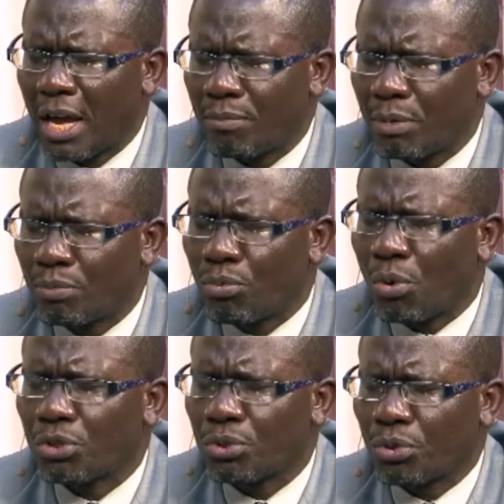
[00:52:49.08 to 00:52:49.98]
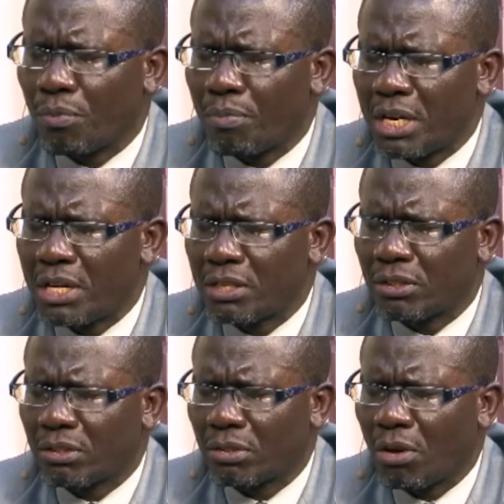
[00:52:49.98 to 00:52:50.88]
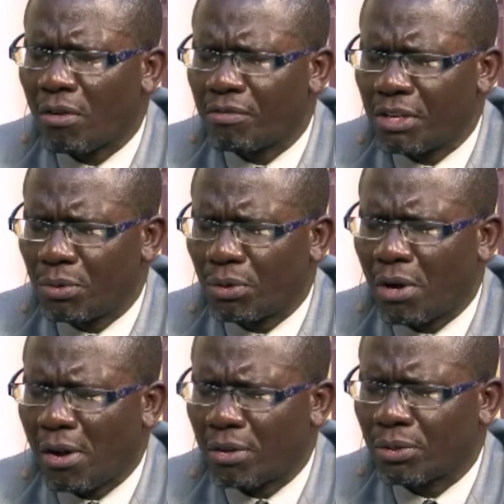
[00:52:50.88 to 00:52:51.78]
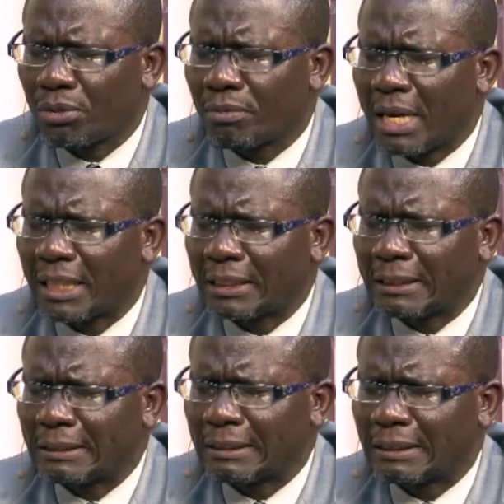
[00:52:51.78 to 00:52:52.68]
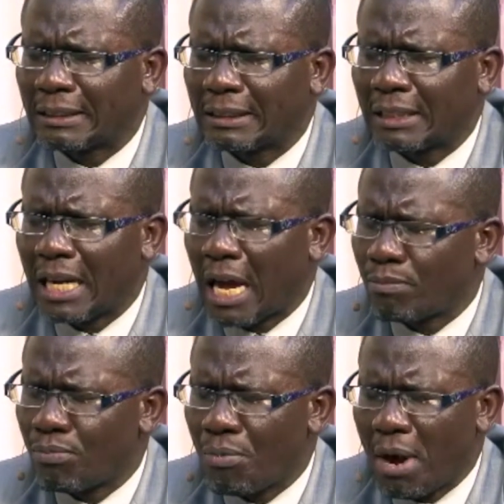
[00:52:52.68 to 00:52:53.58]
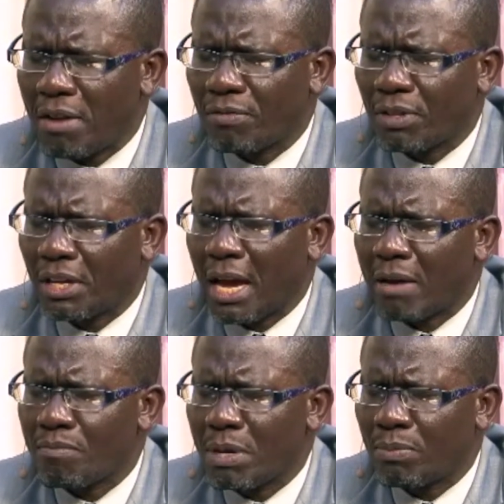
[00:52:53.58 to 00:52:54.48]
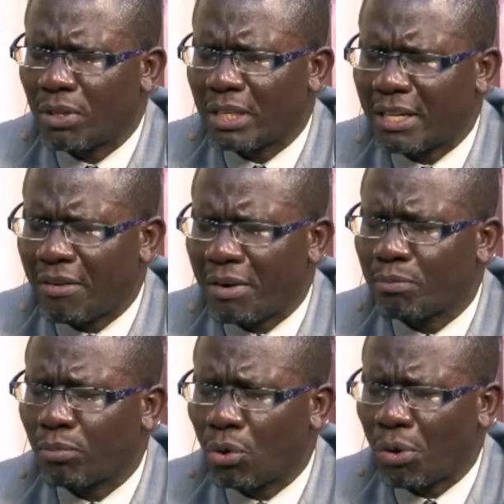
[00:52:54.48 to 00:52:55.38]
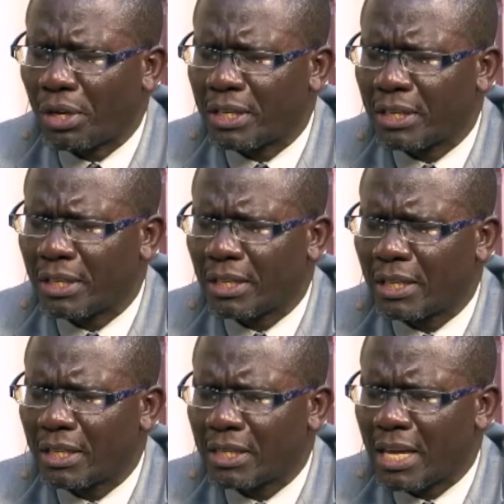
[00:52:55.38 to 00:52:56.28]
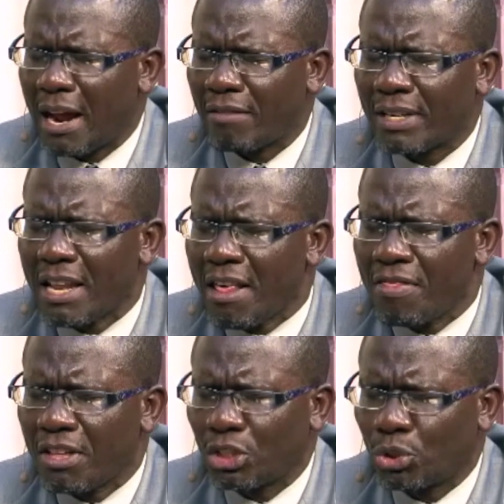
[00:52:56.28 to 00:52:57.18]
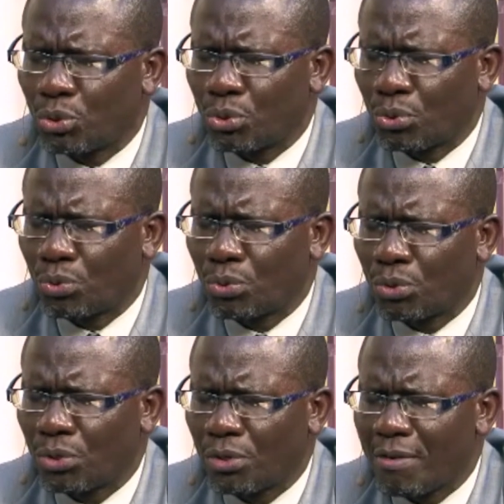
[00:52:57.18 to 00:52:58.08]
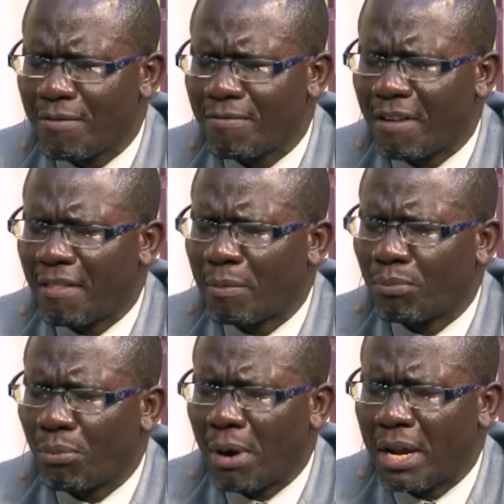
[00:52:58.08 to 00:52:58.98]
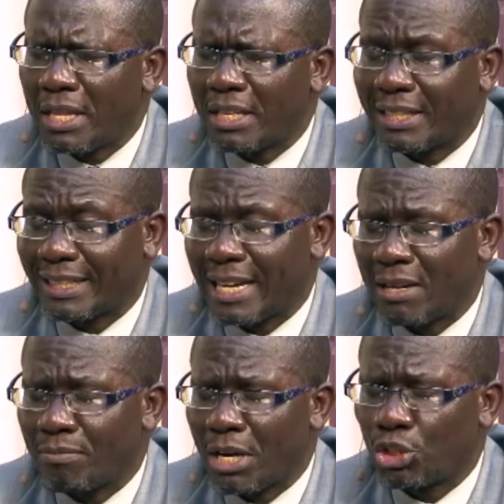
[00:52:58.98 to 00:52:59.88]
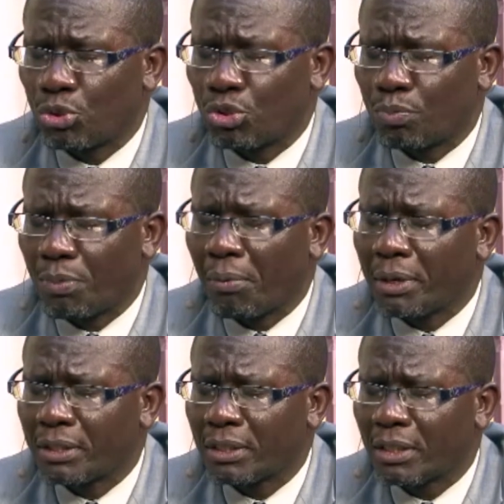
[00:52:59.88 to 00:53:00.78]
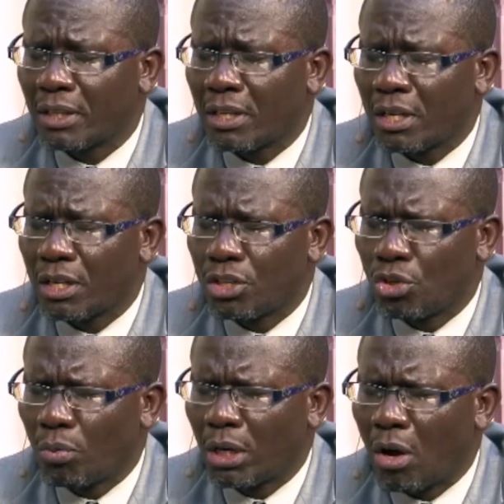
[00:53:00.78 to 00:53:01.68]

And be brought to the obedience of thee, O God, Lord Almighty. I pray for the young people that are employed, that have nothing to do. Father, I pray that again by your Spirit, you will